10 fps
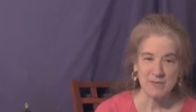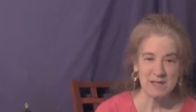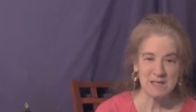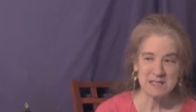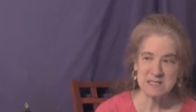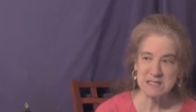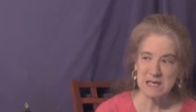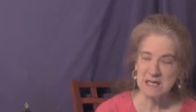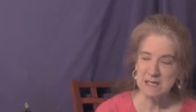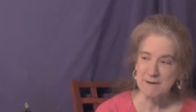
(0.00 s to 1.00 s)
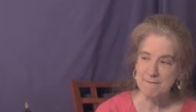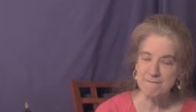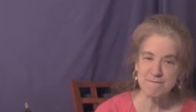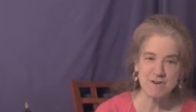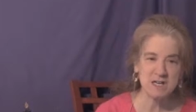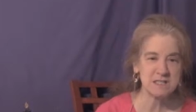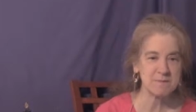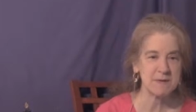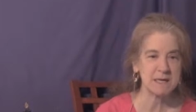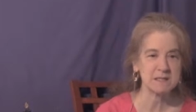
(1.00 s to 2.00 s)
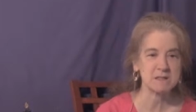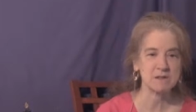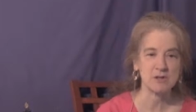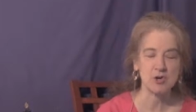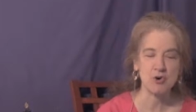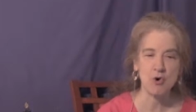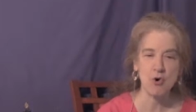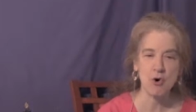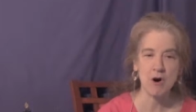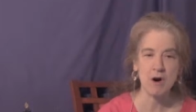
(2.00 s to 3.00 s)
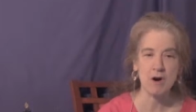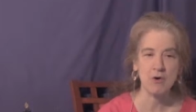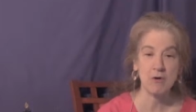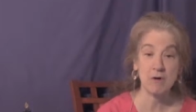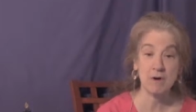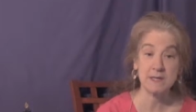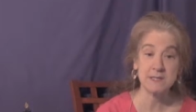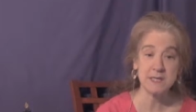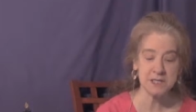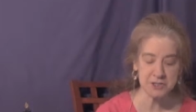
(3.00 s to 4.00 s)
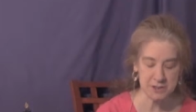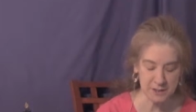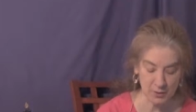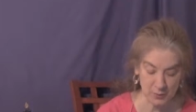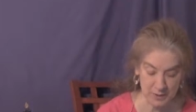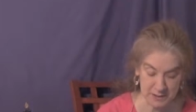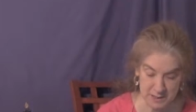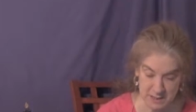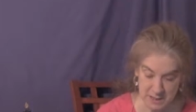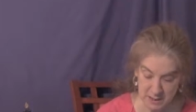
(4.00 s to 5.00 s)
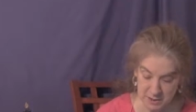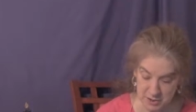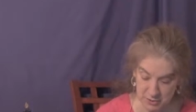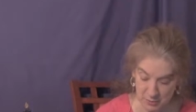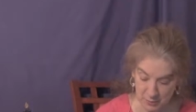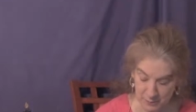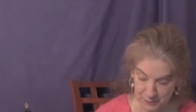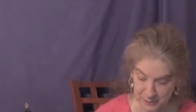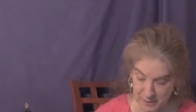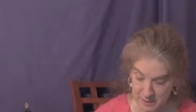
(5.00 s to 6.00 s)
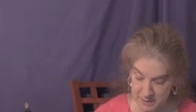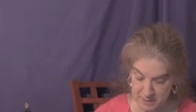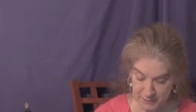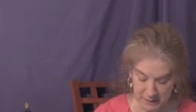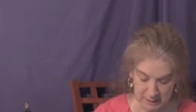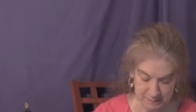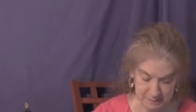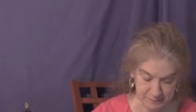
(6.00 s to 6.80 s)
It's like a fundamental core orientation that we seek to develop.